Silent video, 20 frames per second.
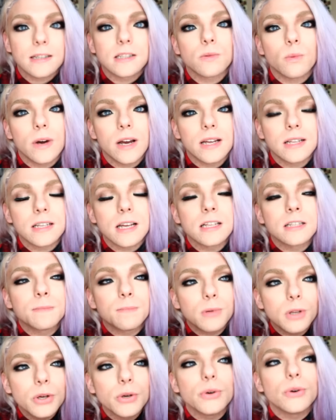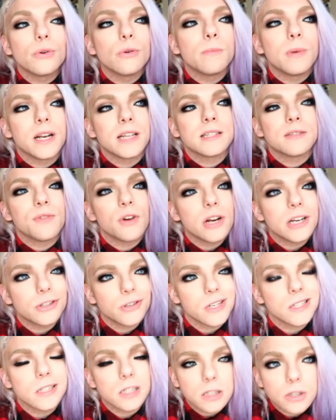That's why it's, it's, blue, but it's very
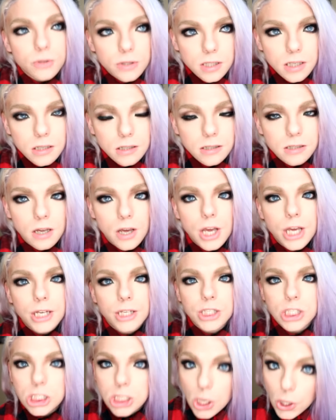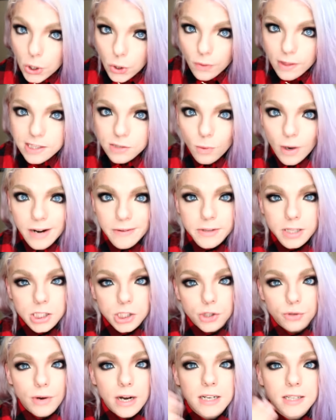translucent. So that's why with
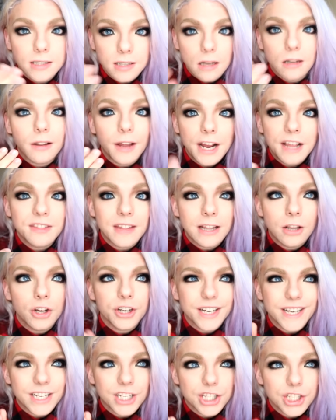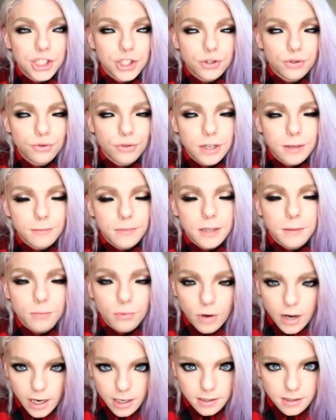this direct sunlight, they look extremely
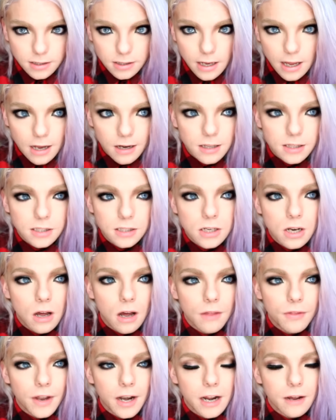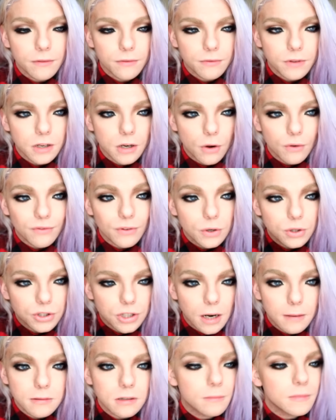bright. And it's not that I've, you know,
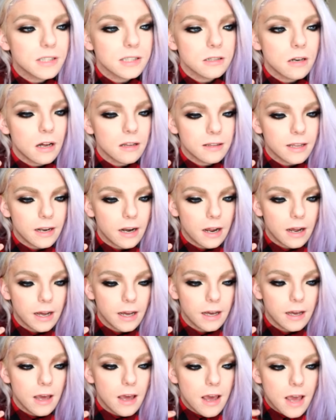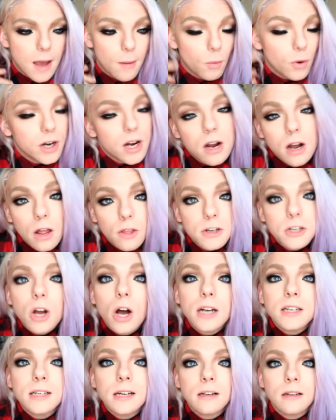photoshopped them. It's not that I am wearing a colored
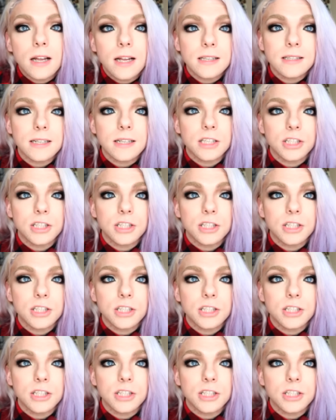contact lens.